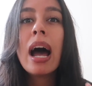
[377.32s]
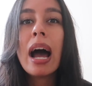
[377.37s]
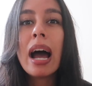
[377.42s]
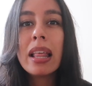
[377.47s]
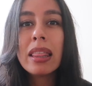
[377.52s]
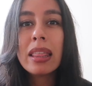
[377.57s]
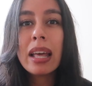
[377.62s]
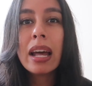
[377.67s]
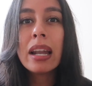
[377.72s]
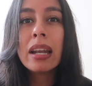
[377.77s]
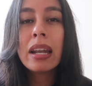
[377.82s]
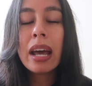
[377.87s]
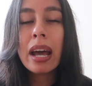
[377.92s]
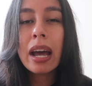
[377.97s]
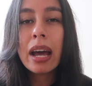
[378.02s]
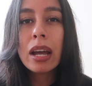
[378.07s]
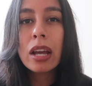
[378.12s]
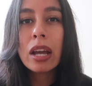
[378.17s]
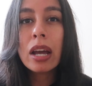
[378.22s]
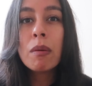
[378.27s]
and then
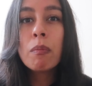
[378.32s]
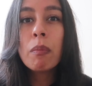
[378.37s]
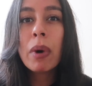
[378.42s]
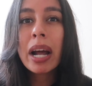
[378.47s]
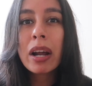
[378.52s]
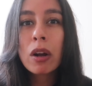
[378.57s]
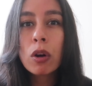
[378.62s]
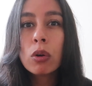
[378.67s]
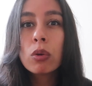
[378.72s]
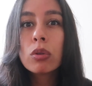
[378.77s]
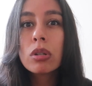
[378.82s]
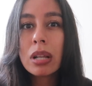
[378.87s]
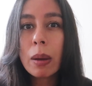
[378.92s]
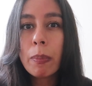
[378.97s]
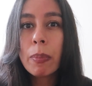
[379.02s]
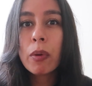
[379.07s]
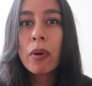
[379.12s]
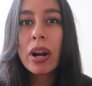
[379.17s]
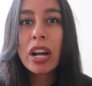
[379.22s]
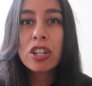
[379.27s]
it might cause
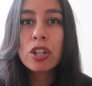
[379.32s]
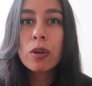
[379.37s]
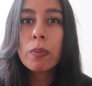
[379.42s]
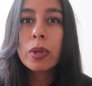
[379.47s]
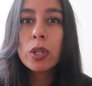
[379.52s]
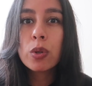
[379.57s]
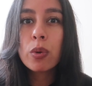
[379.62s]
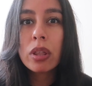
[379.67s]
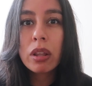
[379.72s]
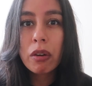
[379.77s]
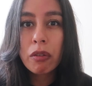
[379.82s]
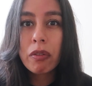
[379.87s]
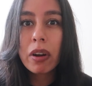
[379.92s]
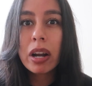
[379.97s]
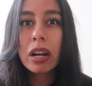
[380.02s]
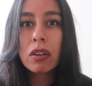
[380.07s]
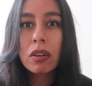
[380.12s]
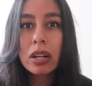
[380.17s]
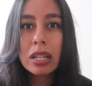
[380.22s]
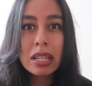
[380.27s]
separation between the
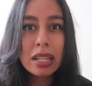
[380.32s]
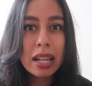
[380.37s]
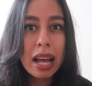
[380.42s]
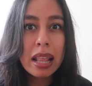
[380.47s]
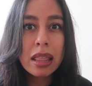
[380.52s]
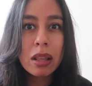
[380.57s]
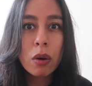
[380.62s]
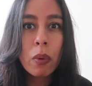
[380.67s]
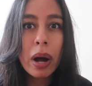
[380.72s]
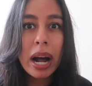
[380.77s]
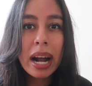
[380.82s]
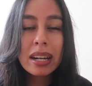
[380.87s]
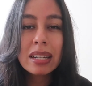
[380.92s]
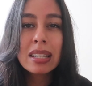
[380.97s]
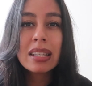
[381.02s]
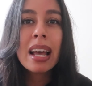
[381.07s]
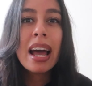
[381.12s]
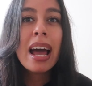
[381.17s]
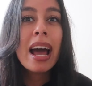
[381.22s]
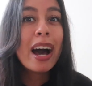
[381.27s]
fragrance and the wax.
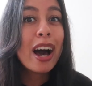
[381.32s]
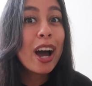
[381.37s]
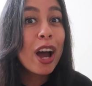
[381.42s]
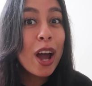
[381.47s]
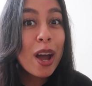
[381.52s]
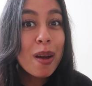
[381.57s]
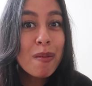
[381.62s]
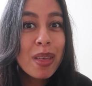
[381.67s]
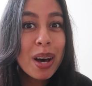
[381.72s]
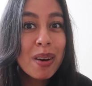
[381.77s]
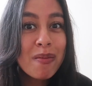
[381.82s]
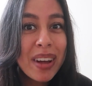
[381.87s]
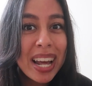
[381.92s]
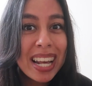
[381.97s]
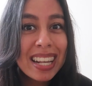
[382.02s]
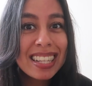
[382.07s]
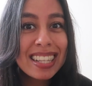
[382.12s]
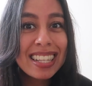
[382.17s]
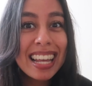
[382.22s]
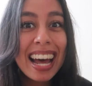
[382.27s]
I hope that
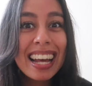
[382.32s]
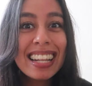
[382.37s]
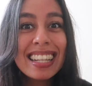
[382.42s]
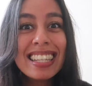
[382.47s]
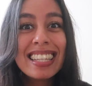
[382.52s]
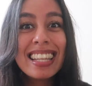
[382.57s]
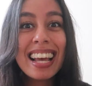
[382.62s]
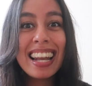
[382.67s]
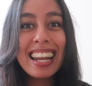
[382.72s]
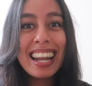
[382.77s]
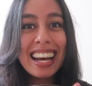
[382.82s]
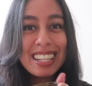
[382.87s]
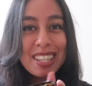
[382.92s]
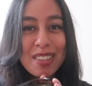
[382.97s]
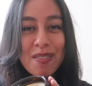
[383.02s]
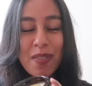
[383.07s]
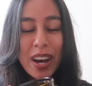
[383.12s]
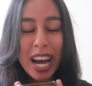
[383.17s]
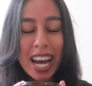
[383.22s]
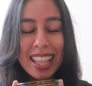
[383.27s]
makes sense.
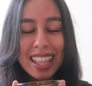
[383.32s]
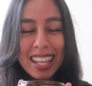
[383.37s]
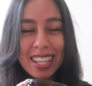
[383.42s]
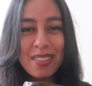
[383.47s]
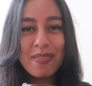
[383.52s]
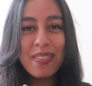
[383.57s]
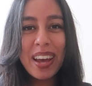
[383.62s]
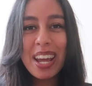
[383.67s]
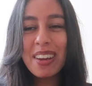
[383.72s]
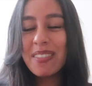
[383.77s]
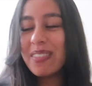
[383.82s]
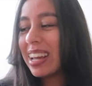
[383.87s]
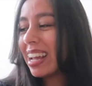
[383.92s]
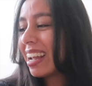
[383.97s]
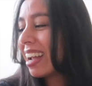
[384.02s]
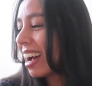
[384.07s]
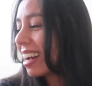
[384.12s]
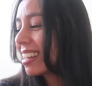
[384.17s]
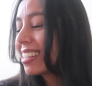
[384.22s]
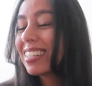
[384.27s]
Let's burn this
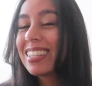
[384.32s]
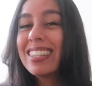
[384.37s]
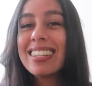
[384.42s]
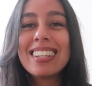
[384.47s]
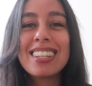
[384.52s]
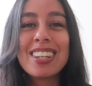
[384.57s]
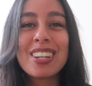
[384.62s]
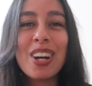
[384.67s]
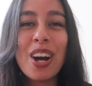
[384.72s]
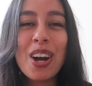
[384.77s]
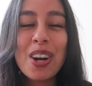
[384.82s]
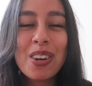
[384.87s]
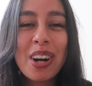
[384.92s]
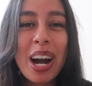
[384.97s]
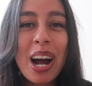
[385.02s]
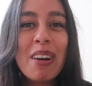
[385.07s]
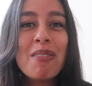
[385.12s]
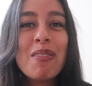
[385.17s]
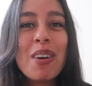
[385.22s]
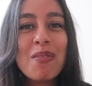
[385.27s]
baby. I just need to go
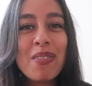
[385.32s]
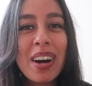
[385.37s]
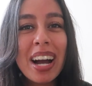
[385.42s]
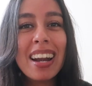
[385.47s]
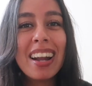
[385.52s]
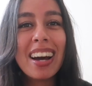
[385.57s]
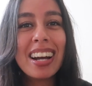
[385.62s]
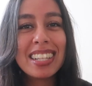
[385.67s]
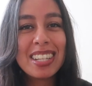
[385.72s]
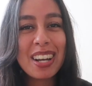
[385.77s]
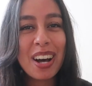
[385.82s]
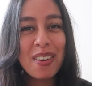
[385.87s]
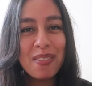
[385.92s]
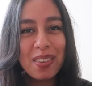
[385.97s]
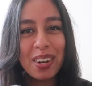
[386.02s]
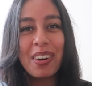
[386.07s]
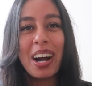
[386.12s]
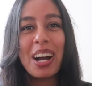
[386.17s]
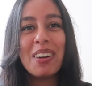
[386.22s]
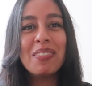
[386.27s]
grab my lighter. I'll
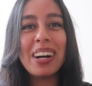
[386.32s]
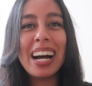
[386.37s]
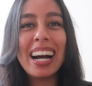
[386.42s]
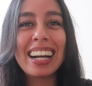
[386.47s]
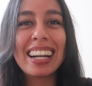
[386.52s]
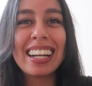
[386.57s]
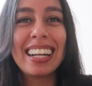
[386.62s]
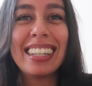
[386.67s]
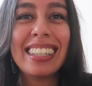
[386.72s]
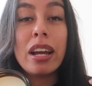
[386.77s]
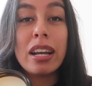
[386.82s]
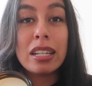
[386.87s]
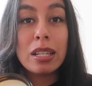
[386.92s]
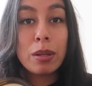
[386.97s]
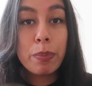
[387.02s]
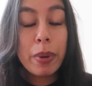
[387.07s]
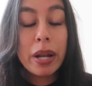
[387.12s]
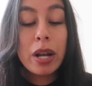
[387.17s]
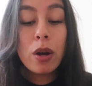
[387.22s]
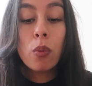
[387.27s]
be right back. It's
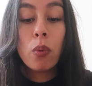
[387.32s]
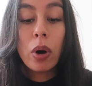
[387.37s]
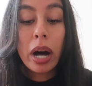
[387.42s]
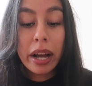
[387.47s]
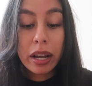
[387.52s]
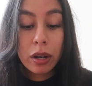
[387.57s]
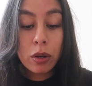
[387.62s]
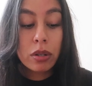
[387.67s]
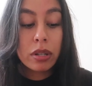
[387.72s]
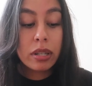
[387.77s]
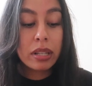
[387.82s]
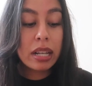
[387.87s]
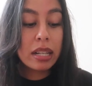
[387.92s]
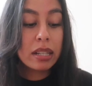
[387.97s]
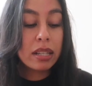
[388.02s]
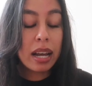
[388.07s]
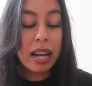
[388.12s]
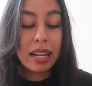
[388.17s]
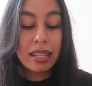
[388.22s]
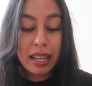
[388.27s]
been a while
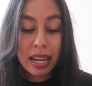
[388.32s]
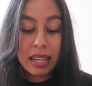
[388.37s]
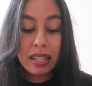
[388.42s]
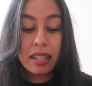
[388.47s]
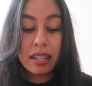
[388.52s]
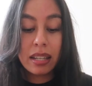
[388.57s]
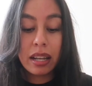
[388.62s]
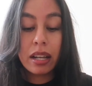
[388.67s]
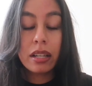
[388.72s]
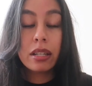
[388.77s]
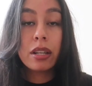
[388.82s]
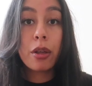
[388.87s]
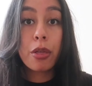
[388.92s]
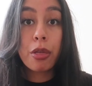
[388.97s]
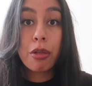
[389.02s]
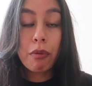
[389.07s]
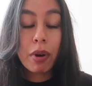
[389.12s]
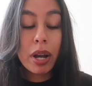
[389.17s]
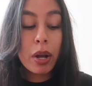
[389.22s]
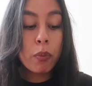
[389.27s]
since I tested
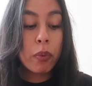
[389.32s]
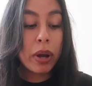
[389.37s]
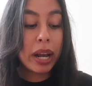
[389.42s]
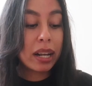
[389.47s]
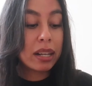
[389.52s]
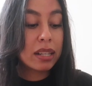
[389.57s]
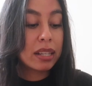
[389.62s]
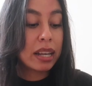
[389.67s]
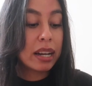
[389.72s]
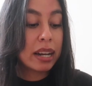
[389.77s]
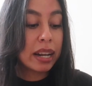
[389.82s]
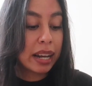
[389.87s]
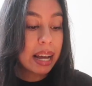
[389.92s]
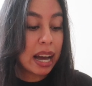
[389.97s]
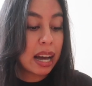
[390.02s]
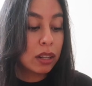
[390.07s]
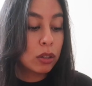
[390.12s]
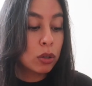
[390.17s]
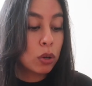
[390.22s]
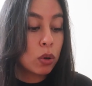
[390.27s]
3 wicks in a
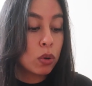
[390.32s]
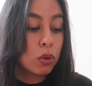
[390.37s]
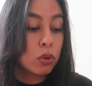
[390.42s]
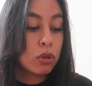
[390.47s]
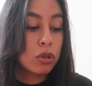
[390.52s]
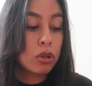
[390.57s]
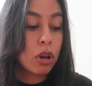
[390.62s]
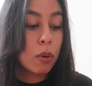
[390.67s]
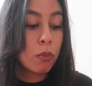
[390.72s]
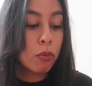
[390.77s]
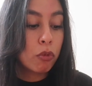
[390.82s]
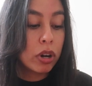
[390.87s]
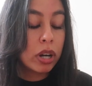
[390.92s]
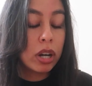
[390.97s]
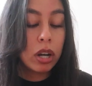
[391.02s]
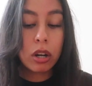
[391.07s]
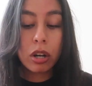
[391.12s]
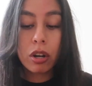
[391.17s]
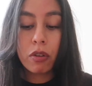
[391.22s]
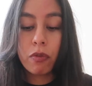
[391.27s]
candle, so I'm
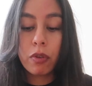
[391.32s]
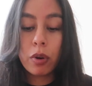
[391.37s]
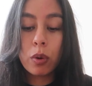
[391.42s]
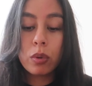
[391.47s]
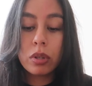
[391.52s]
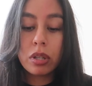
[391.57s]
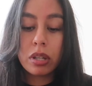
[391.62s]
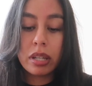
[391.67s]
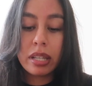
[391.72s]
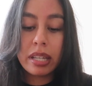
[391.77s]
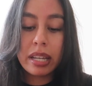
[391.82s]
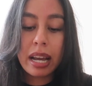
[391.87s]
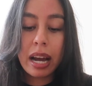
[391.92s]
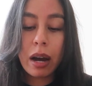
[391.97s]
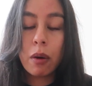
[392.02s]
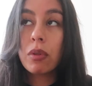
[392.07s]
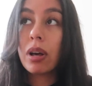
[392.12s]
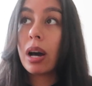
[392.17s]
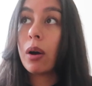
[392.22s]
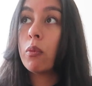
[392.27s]
really looking forward to see
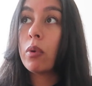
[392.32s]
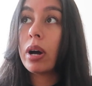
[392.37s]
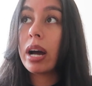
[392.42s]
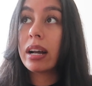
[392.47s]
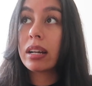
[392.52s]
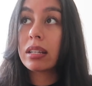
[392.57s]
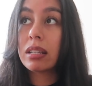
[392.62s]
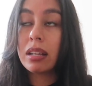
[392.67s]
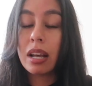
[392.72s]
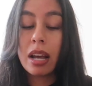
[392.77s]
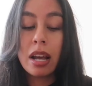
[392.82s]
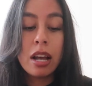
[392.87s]
how that works.